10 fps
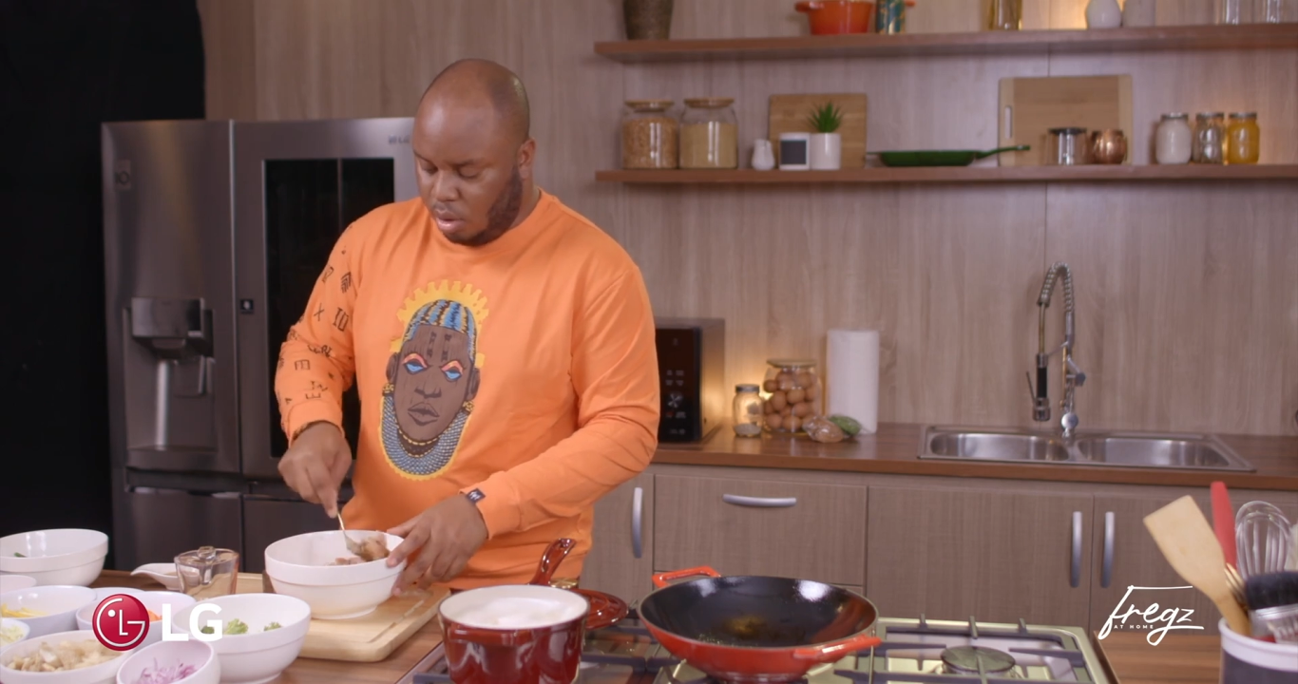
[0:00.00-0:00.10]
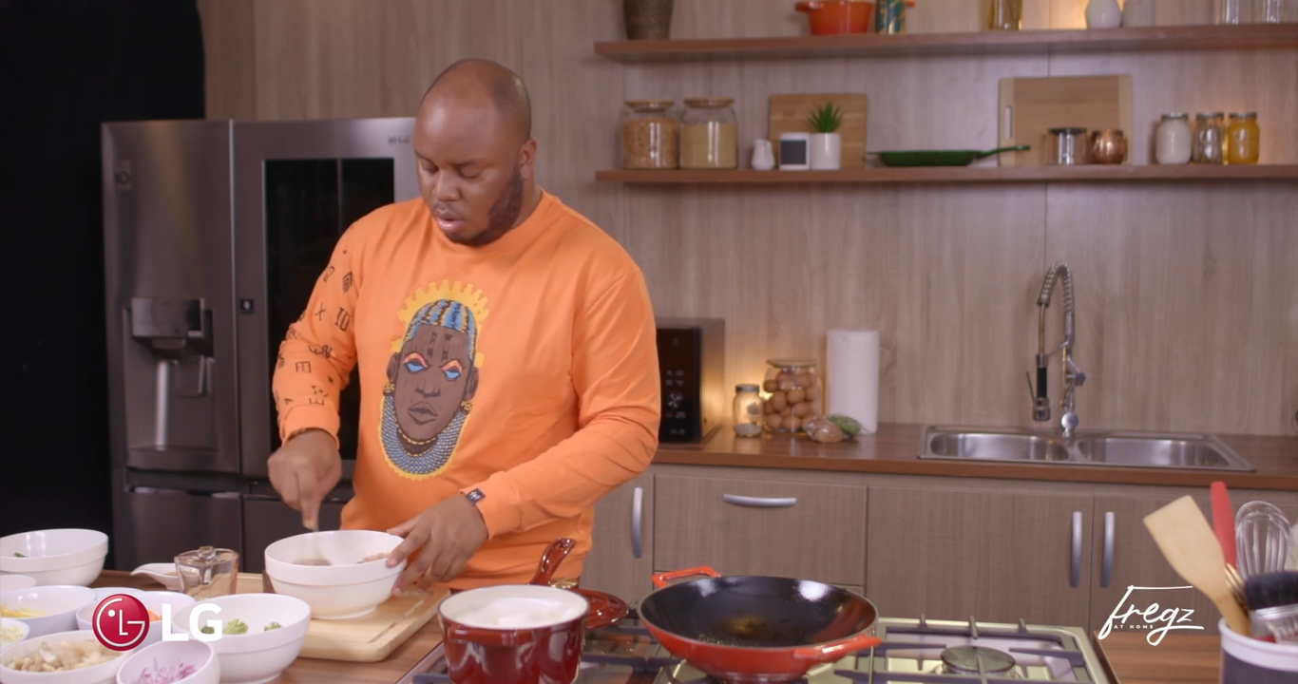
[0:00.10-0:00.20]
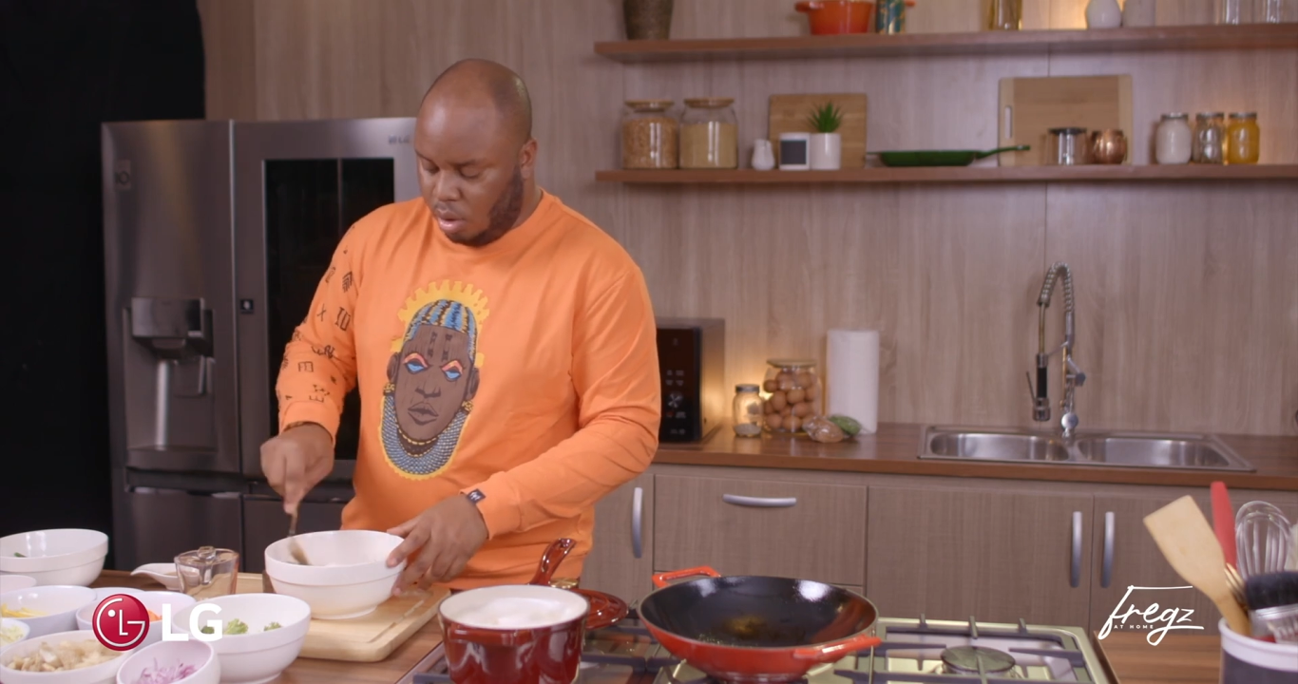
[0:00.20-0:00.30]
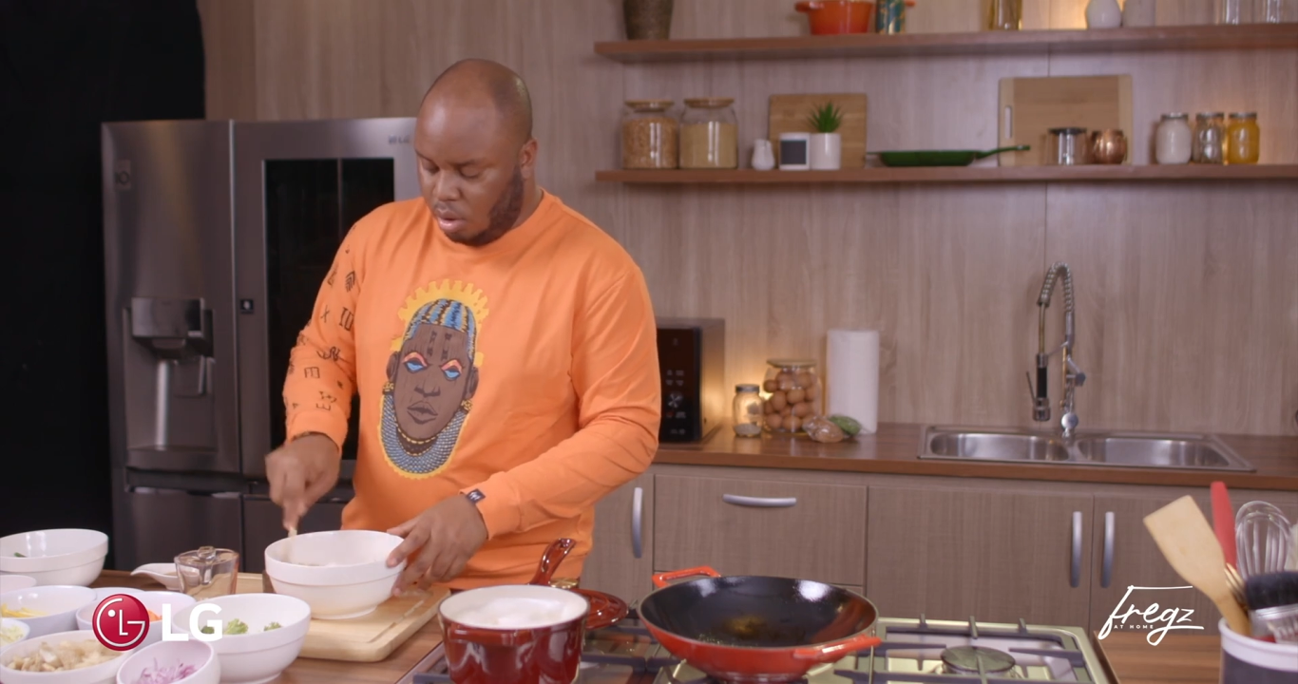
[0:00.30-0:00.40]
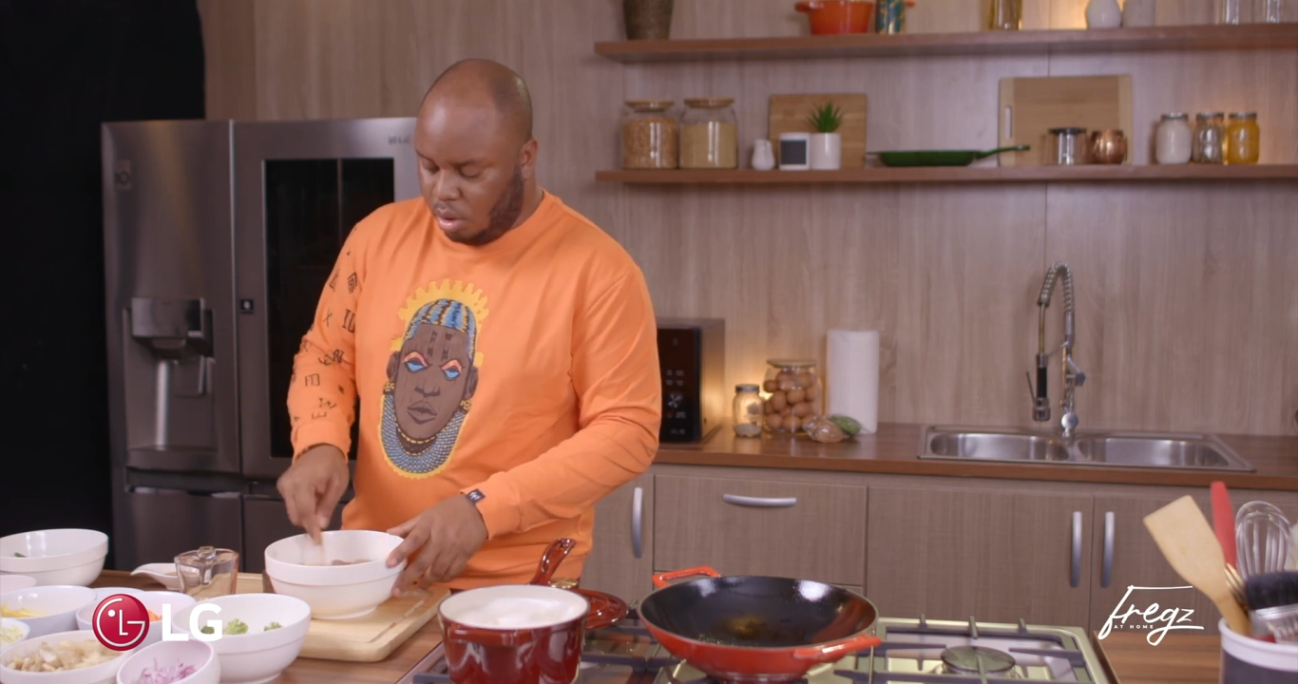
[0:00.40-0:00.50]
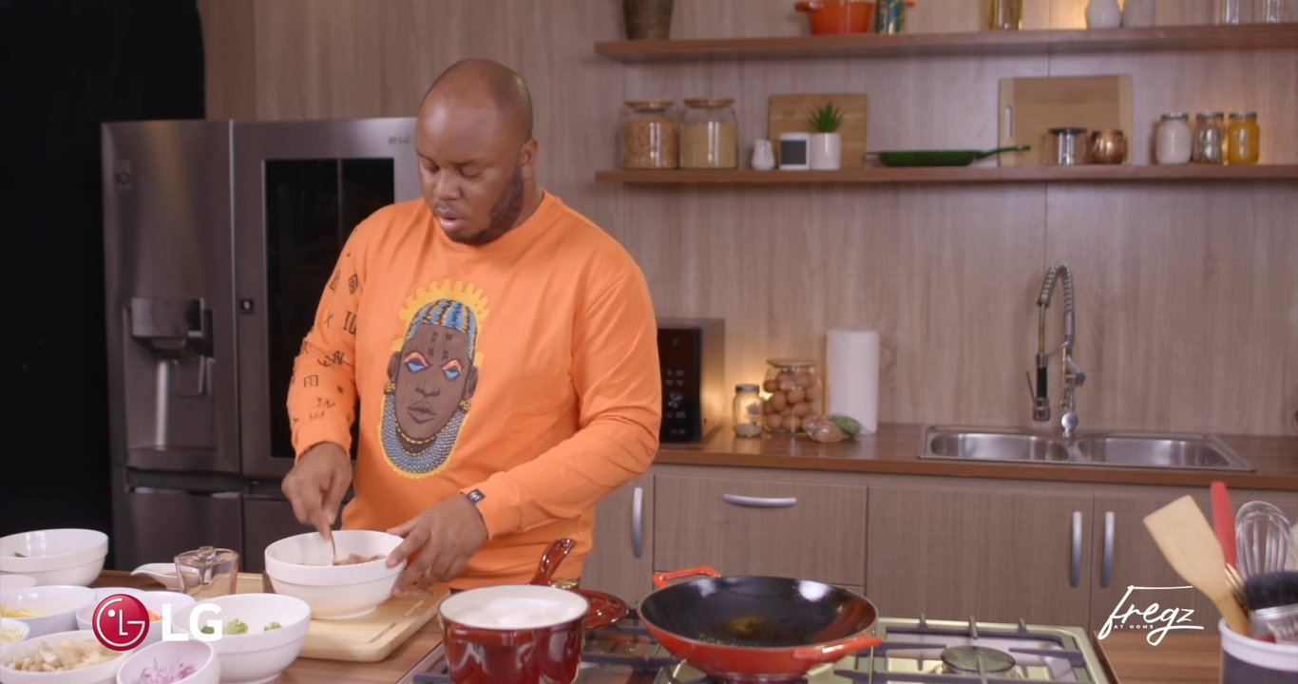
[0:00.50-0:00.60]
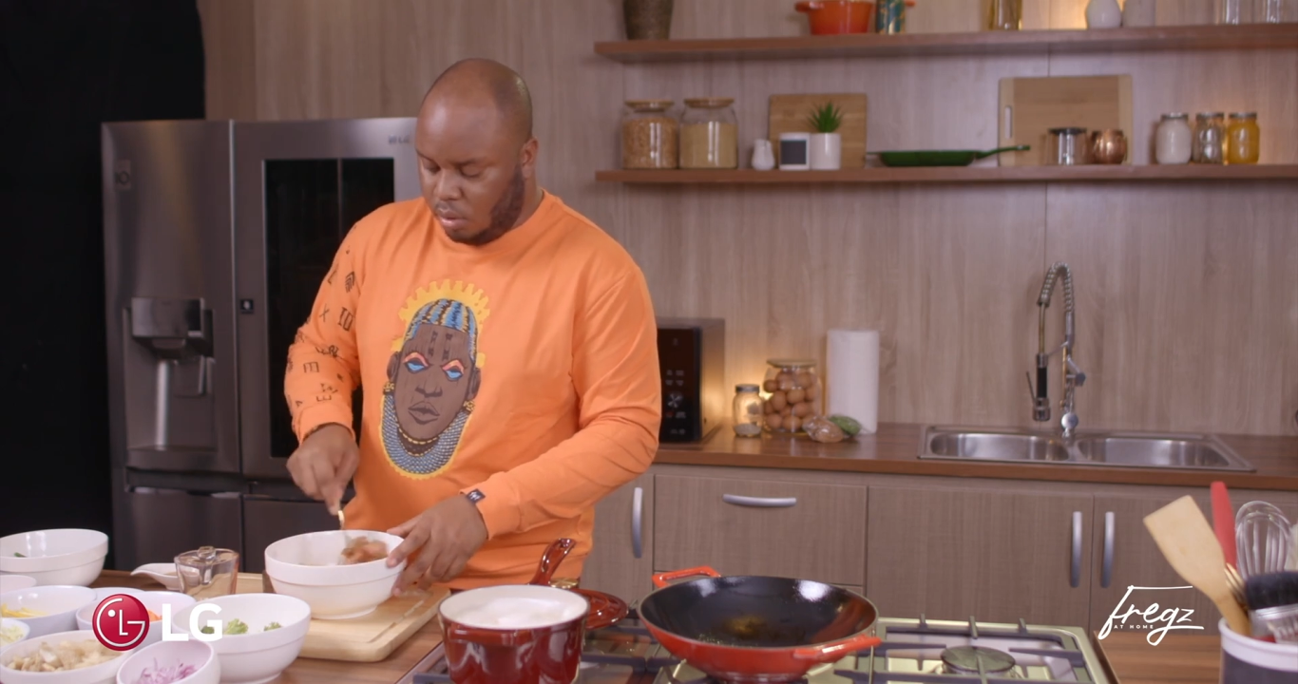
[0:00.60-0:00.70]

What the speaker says: all